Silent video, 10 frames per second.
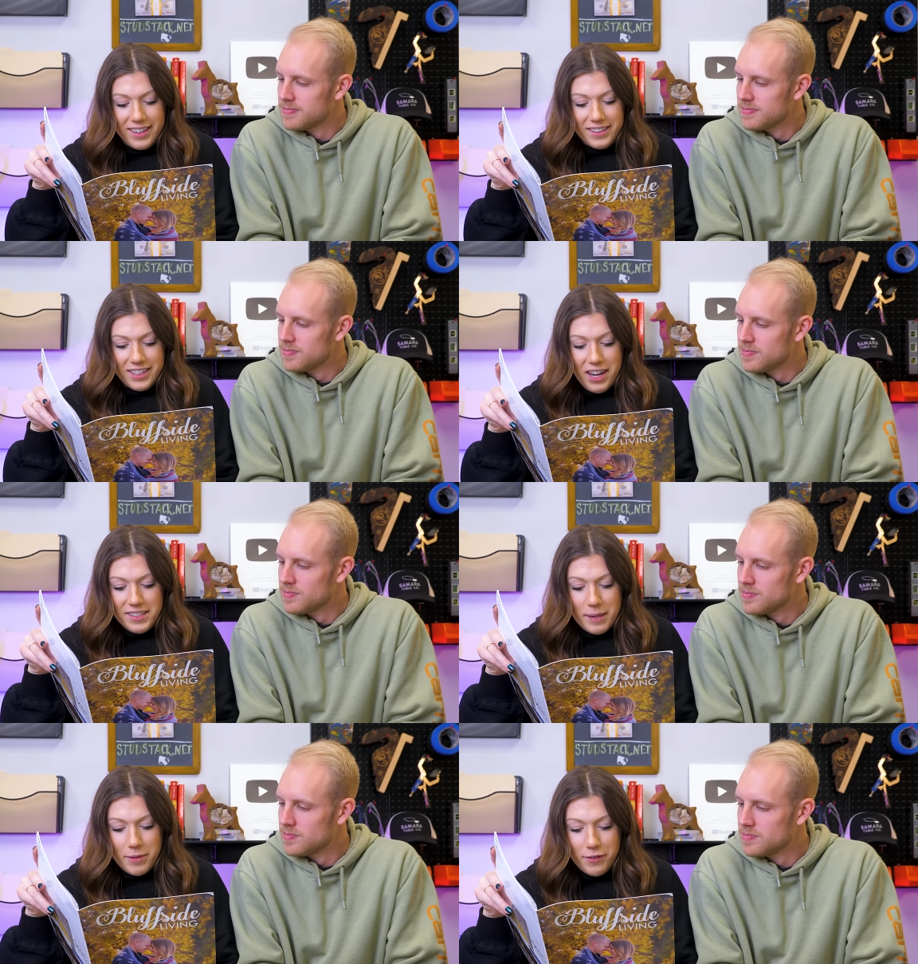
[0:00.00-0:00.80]
Speaker 1: The
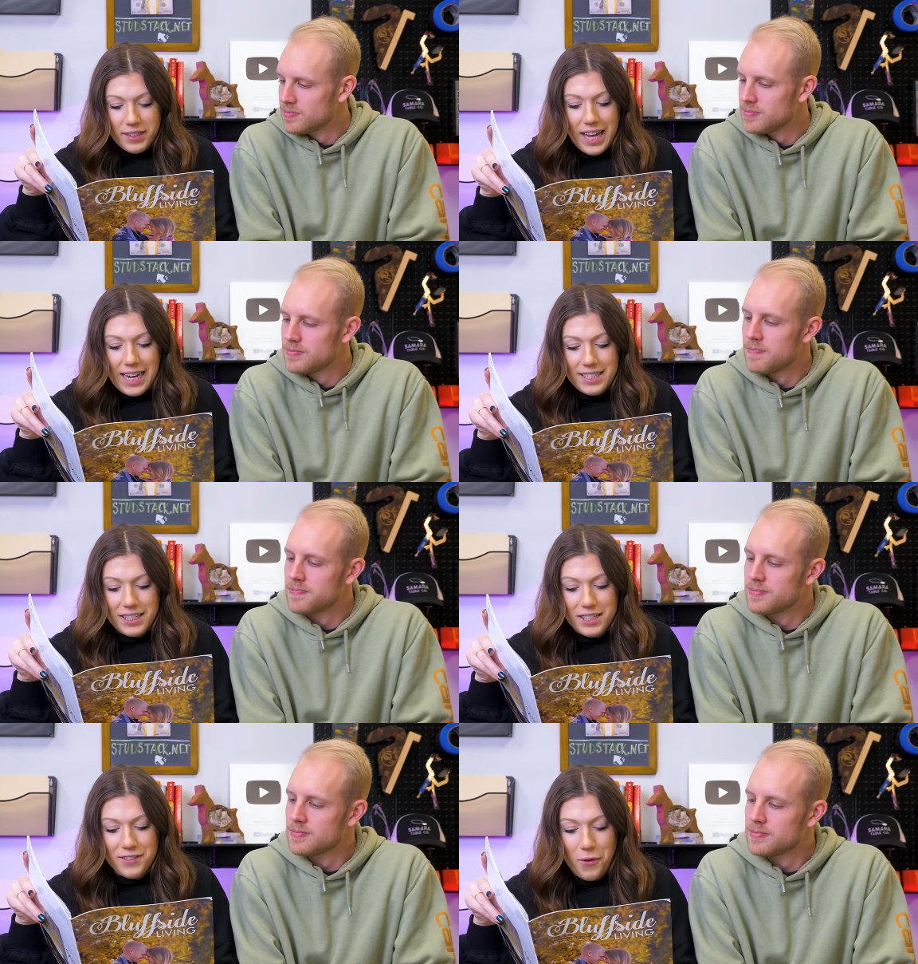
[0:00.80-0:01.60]
concept of
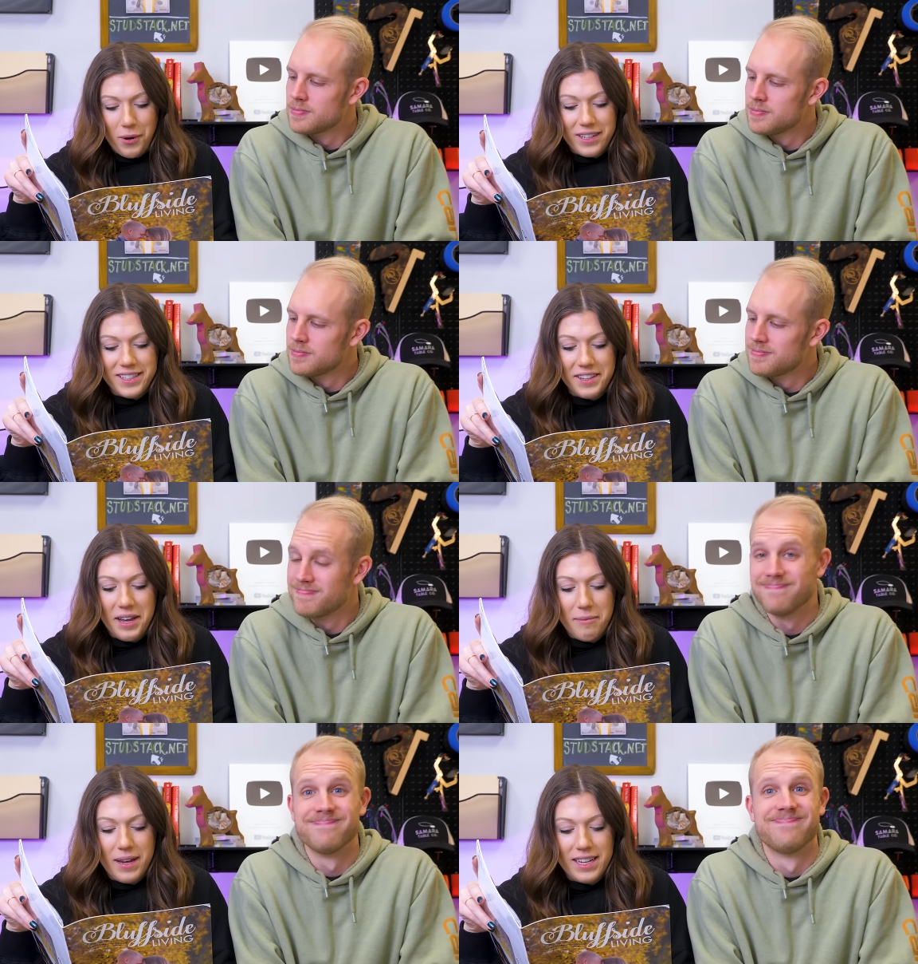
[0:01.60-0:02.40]
relaxing is foreign to
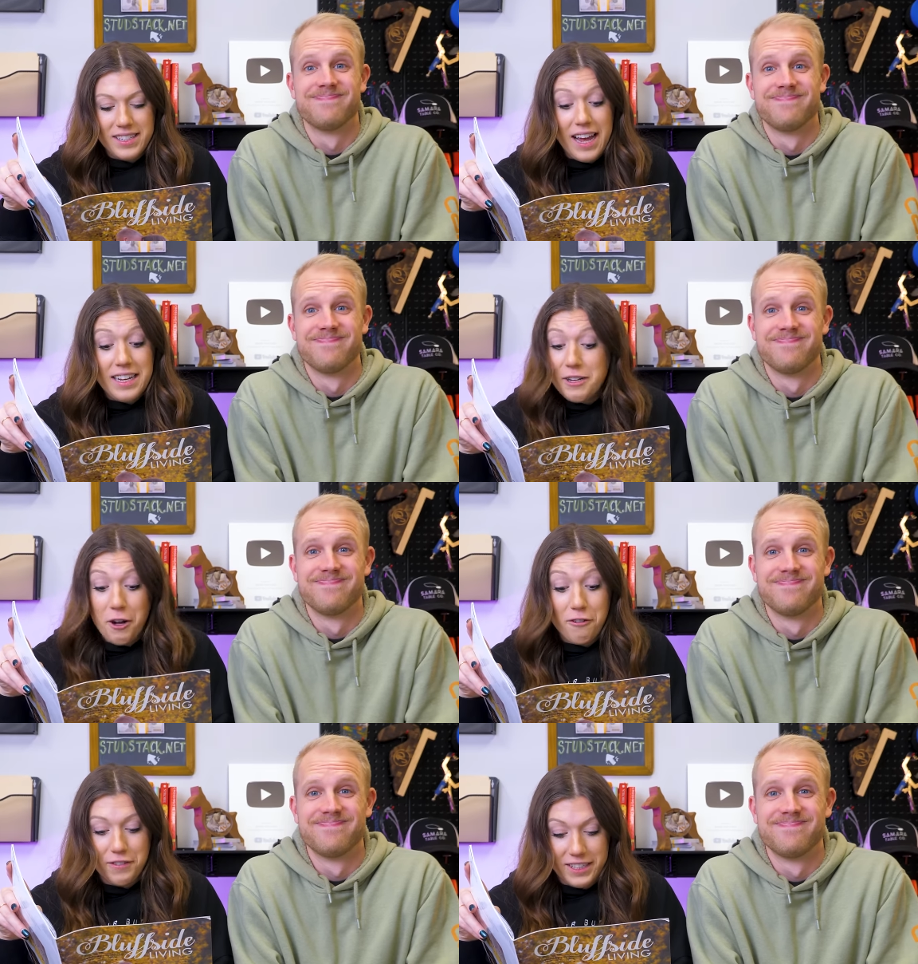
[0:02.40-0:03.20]
them, as any and
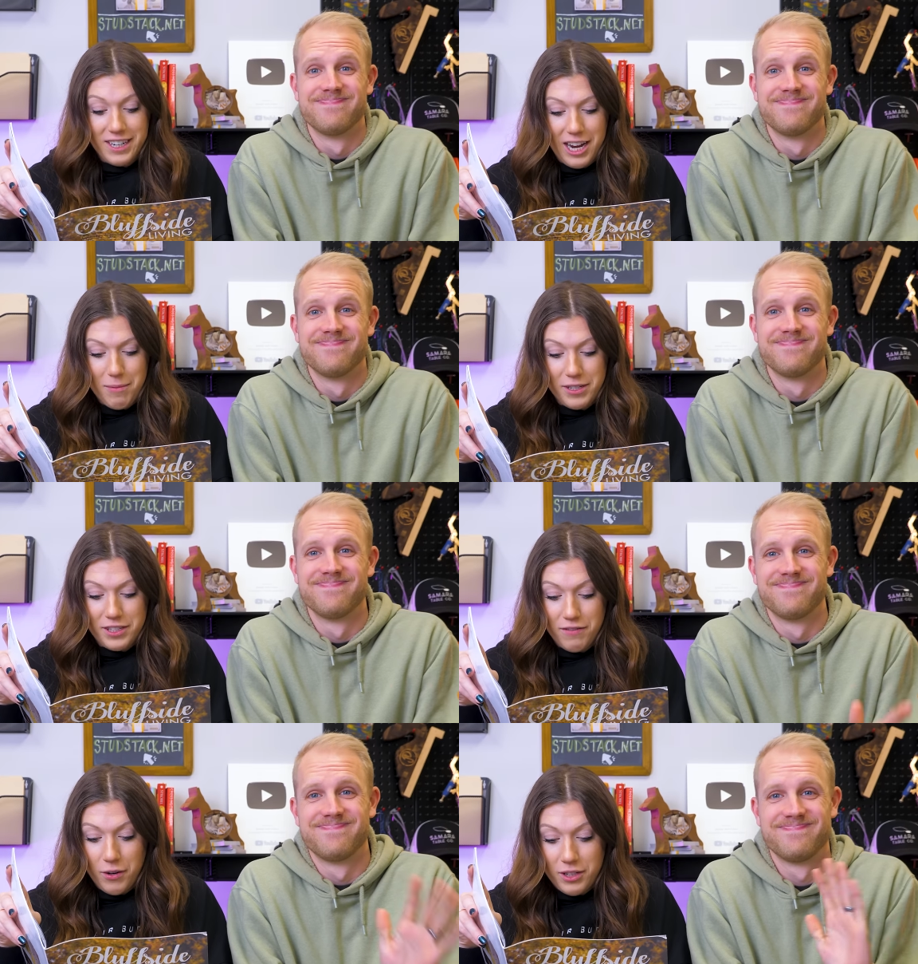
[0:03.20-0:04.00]
all free time is
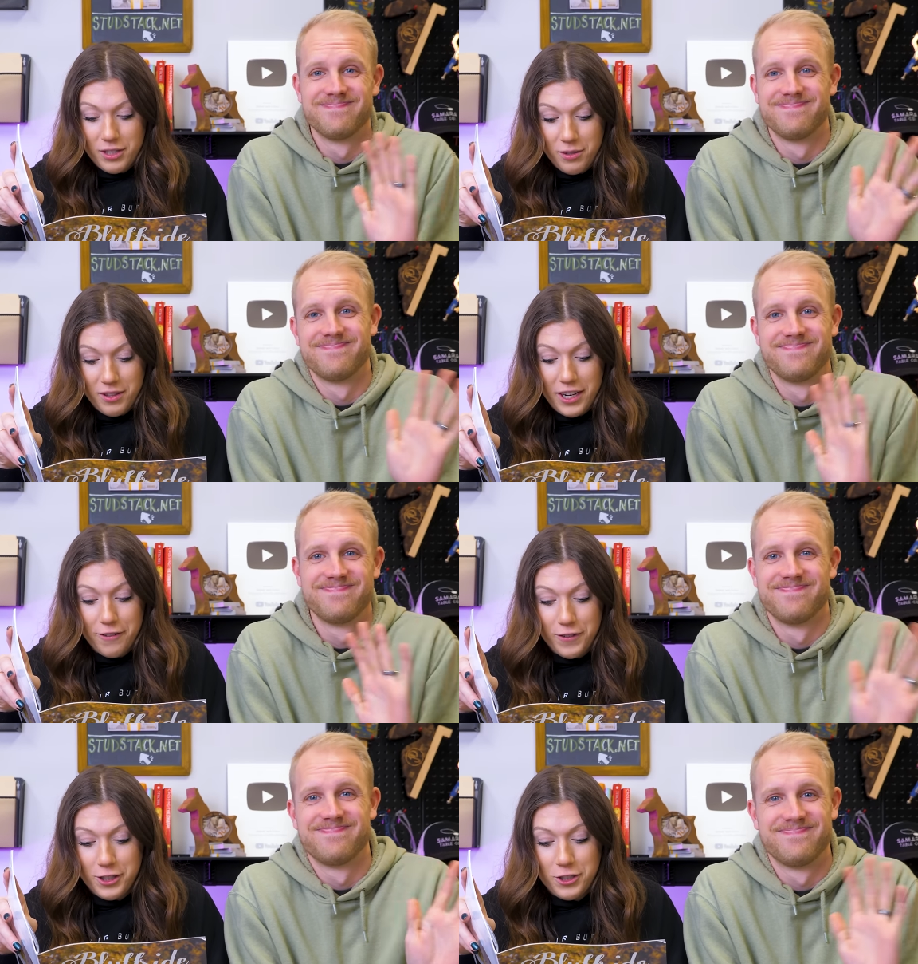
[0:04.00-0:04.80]
devoted to their
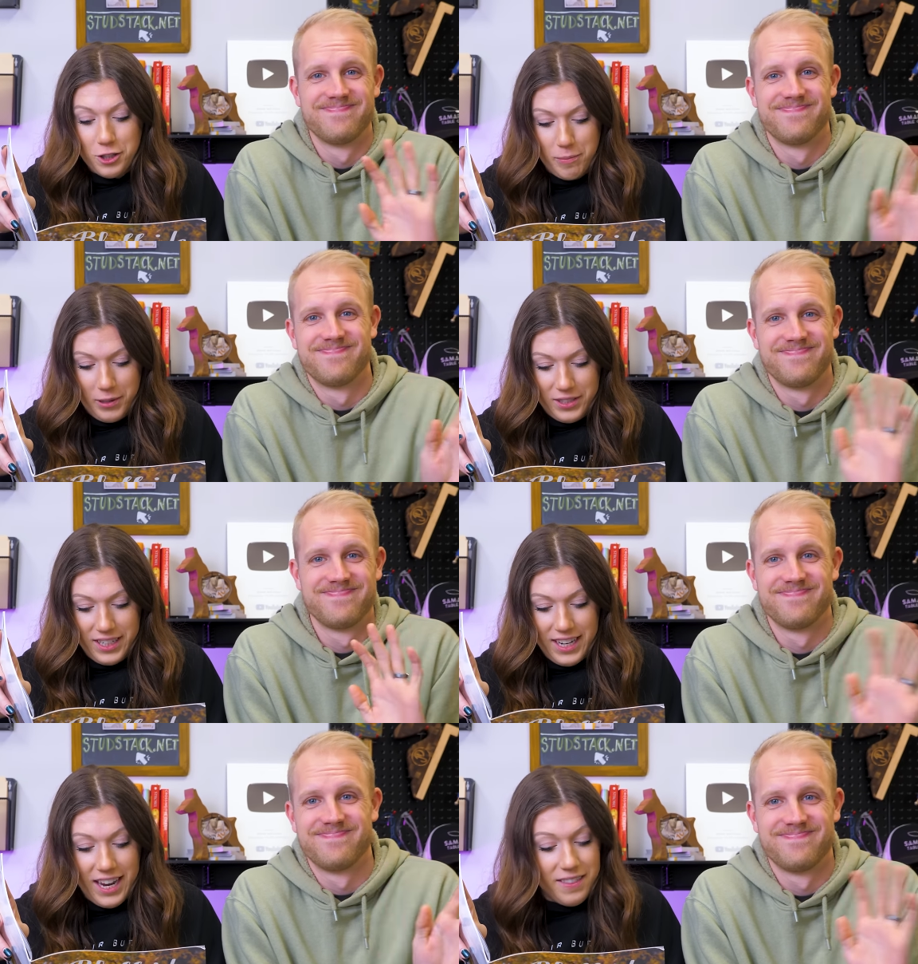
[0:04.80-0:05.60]
furniture
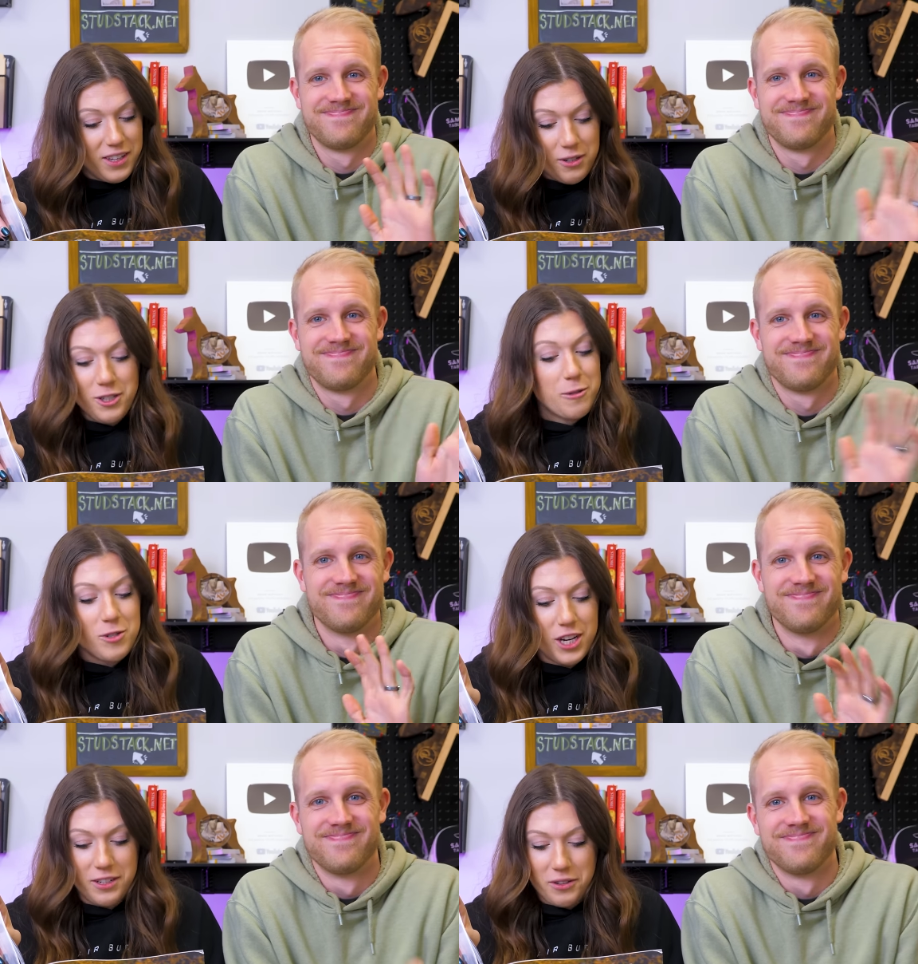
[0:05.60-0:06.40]
building and the YouTube
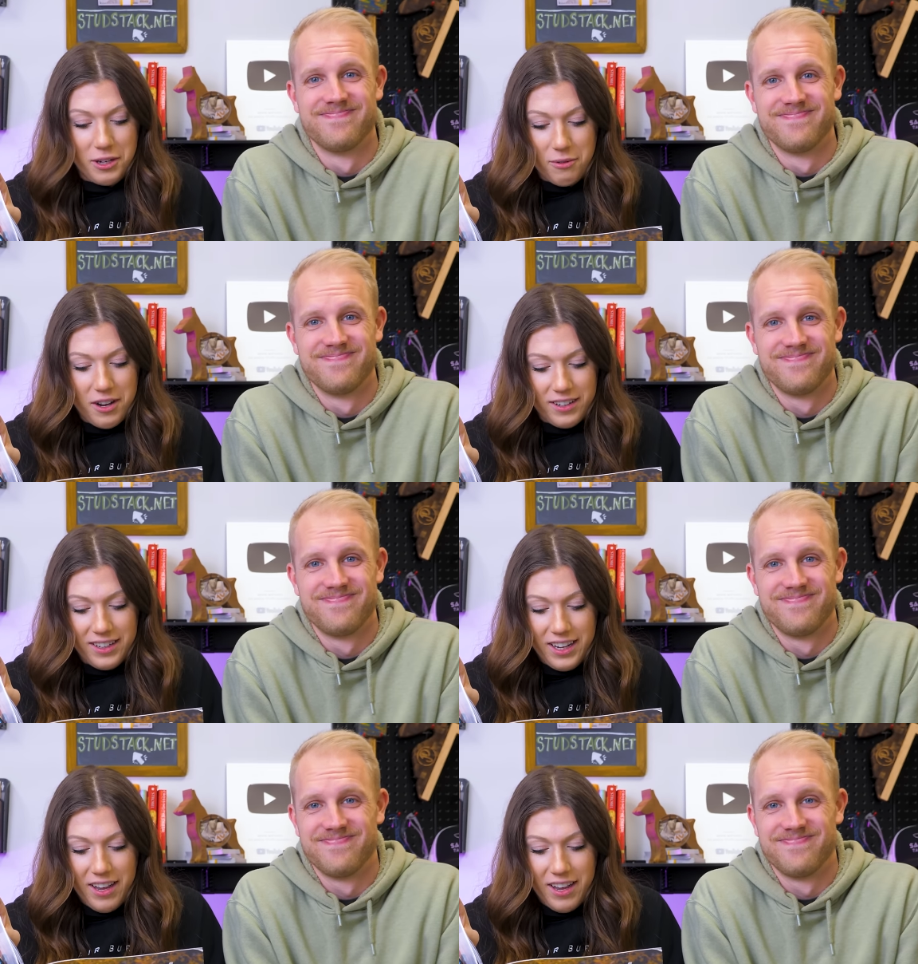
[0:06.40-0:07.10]
channel they run.